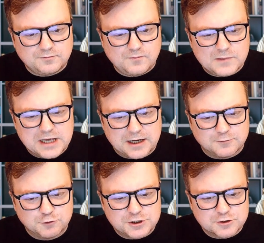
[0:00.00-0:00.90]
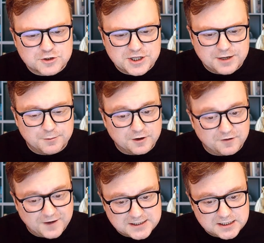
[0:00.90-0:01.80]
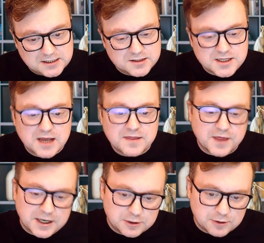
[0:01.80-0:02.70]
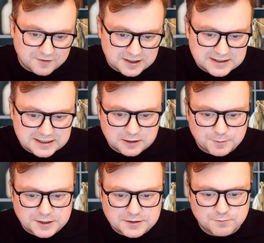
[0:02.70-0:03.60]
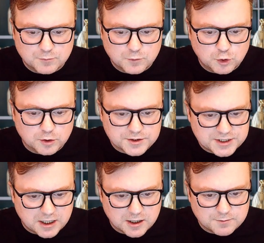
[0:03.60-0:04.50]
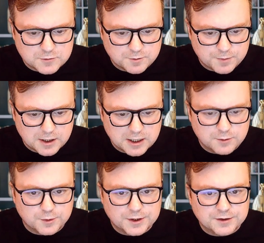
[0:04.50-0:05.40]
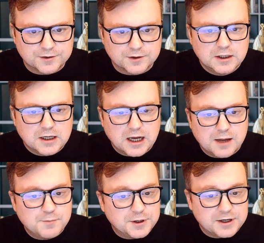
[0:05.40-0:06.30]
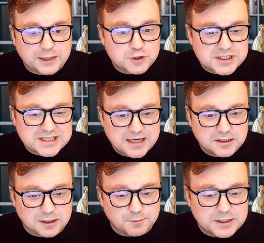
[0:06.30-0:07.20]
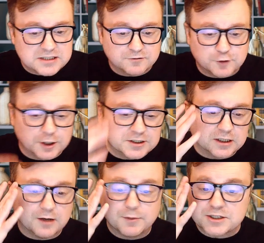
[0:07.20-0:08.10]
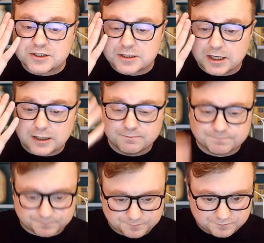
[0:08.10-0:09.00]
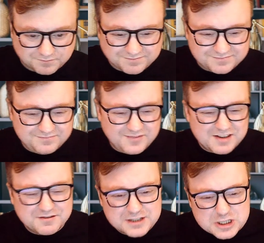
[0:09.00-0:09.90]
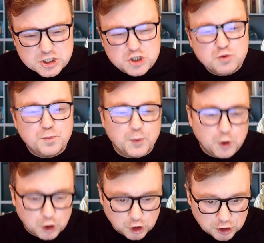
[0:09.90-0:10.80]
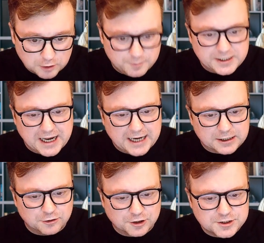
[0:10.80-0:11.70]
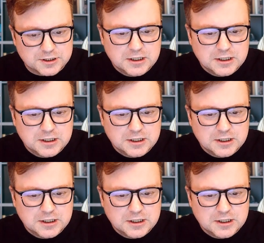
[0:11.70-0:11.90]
yeah, reduce the number of ideas, and then you have a little bit more time to play with. But an outstanding piece of writing, I must say. Superbly accurate.